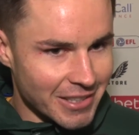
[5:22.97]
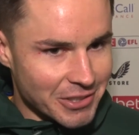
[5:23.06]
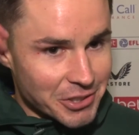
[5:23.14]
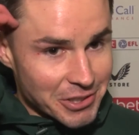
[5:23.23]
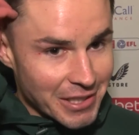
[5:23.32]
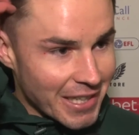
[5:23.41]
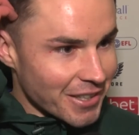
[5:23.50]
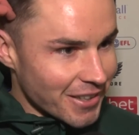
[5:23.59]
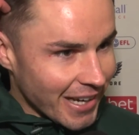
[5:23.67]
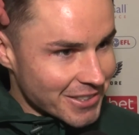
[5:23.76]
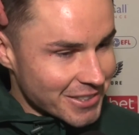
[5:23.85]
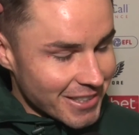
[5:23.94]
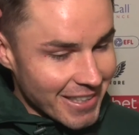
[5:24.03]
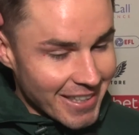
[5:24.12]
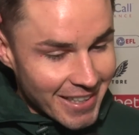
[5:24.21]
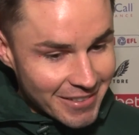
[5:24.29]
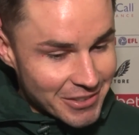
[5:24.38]
it does niggle actually.
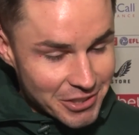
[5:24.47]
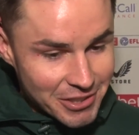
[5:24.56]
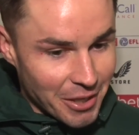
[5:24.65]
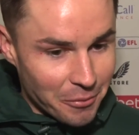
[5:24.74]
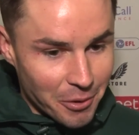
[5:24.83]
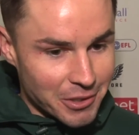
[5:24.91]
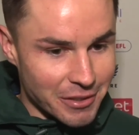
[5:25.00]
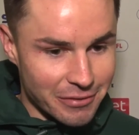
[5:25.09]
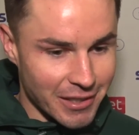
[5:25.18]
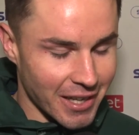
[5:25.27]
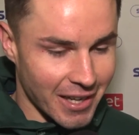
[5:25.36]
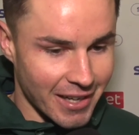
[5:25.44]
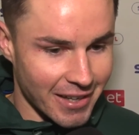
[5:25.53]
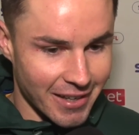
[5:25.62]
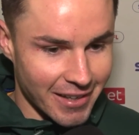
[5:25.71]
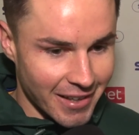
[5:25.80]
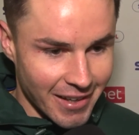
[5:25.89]
Just that one defeat.
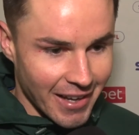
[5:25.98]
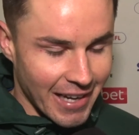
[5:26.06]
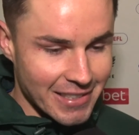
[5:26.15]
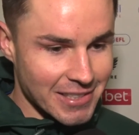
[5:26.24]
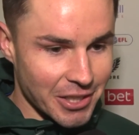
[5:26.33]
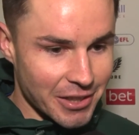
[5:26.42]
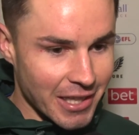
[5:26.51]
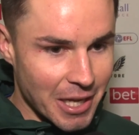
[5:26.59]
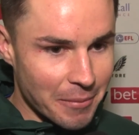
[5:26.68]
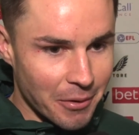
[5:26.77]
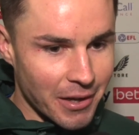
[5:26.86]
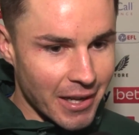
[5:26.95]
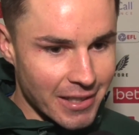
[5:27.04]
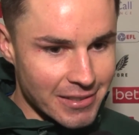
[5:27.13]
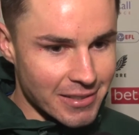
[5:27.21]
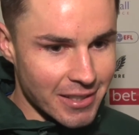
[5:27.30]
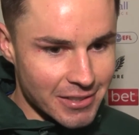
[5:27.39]
I still think about it
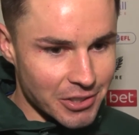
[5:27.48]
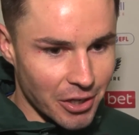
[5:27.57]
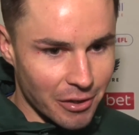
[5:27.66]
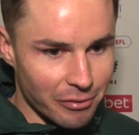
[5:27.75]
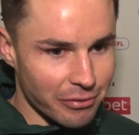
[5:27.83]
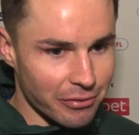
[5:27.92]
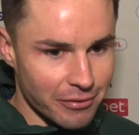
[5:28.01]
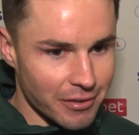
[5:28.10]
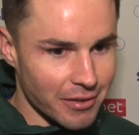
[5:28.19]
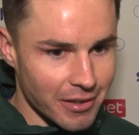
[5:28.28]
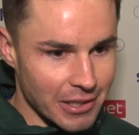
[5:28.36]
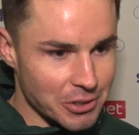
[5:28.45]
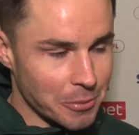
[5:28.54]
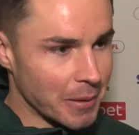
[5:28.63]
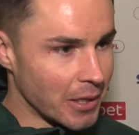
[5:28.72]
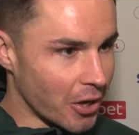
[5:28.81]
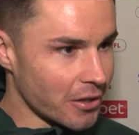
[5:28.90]
as a sort of. It should
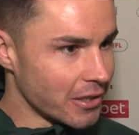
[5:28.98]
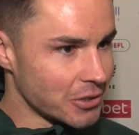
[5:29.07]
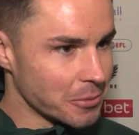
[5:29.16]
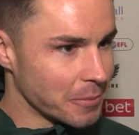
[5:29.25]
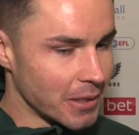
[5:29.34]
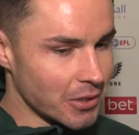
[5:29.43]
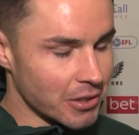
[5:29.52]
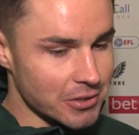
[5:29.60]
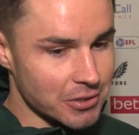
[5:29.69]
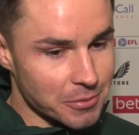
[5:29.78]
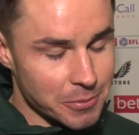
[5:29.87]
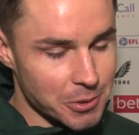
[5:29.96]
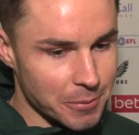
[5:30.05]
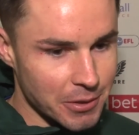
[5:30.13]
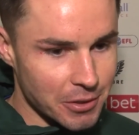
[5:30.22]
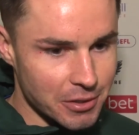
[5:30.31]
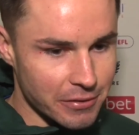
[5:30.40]
be none. It should be no
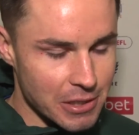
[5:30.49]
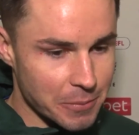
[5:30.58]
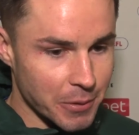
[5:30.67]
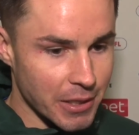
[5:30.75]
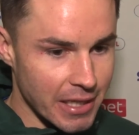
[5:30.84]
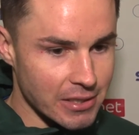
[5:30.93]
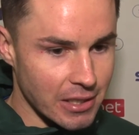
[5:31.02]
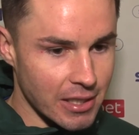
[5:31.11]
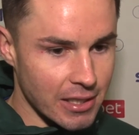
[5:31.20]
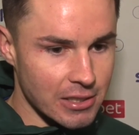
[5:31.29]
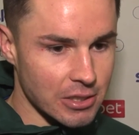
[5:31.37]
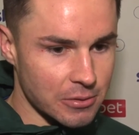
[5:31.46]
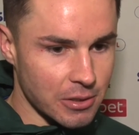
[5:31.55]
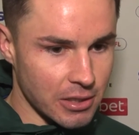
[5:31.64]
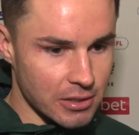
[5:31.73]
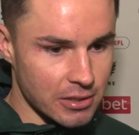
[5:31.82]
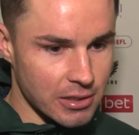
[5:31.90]
defeats. But it is
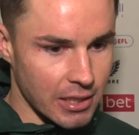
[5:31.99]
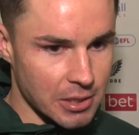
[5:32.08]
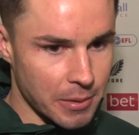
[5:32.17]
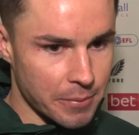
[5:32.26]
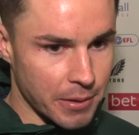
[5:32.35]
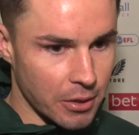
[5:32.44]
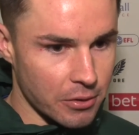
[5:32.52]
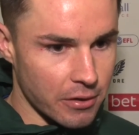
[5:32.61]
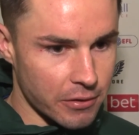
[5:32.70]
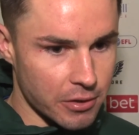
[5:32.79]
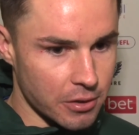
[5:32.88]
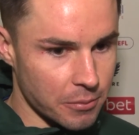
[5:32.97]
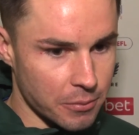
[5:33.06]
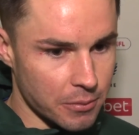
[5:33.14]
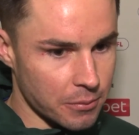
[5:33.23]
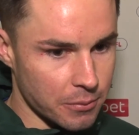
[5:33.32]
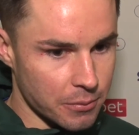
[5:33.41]
a stat to be proud of,
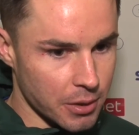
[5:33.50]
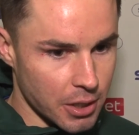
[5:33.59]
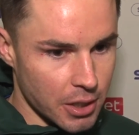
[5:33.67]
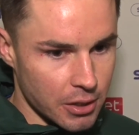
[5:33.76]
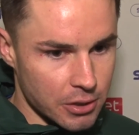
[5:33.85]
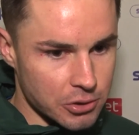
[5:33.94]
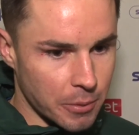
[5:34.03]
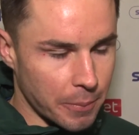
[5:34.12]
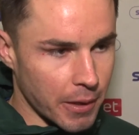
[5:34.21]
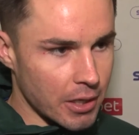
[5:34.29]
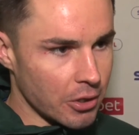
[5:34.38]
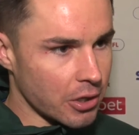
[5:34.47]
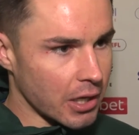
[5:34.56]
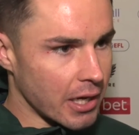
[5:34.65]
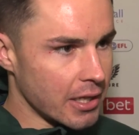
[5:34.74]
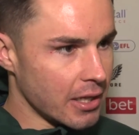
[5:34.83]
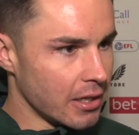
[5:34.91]
and there's no point in looking
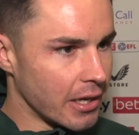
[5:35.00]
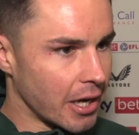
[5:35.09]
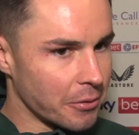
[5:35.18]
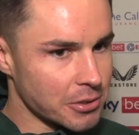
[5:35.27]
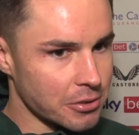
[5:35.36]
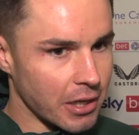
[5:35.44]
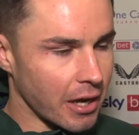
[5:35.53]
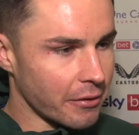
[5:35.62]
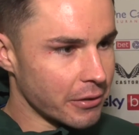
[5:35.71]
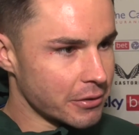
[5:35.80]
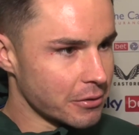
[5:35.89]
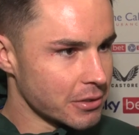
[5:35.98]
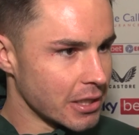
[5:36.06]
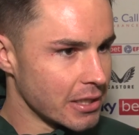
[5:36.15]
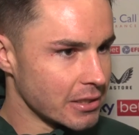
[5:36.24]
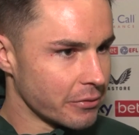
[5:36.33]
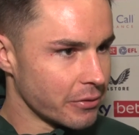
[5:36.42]
at it now. It's only halfway through the
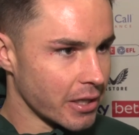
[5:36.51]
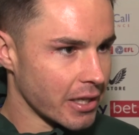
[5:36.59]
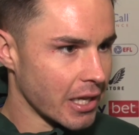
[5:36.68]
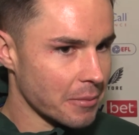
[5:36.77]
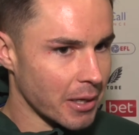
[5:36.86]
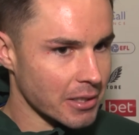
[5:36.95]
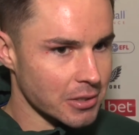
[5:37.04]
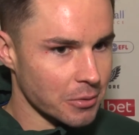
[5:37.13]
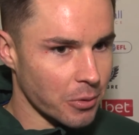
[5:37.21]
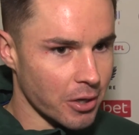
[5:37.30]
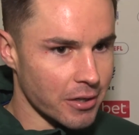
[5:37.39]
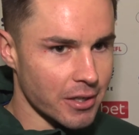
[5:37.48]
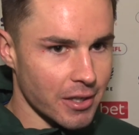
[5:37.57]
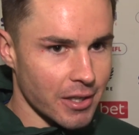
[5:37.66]
season. If we can keep that to one